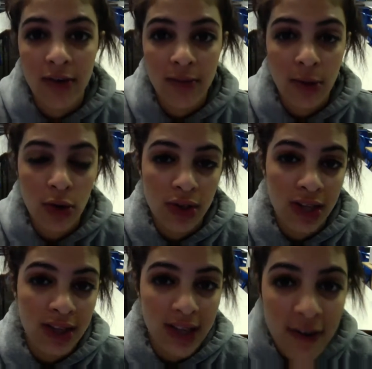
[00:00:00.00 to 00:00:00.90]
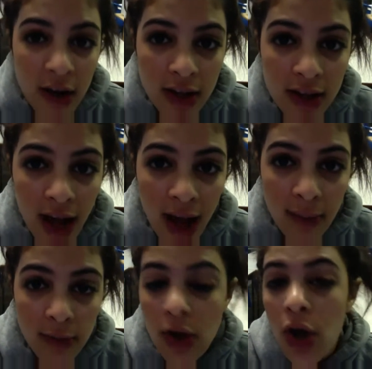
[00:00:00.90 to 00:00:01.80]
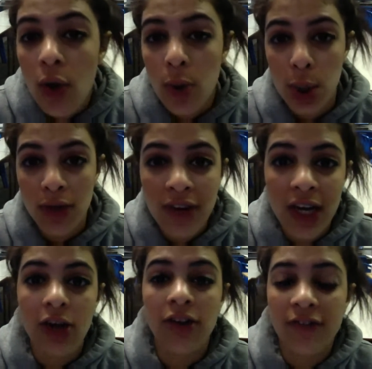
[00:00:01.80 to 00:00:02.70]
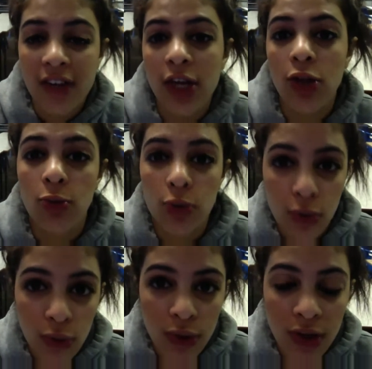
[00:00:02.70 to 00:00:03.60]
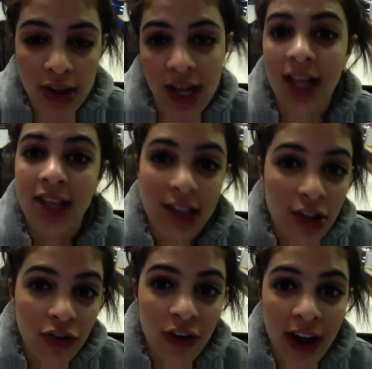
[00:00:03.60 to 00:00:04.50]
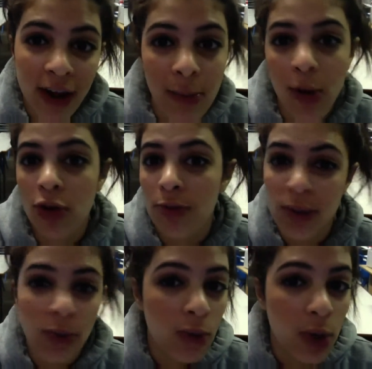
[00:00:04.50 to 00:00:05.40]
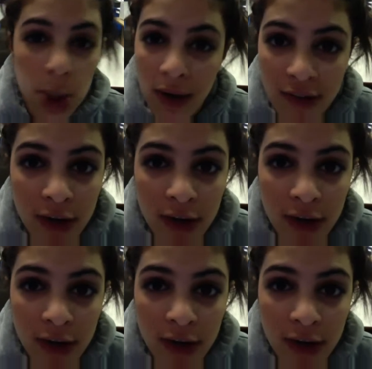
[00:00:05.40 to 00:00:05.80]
mostly stereotyped, which is a really good thing towards audience, as this is great because people watch our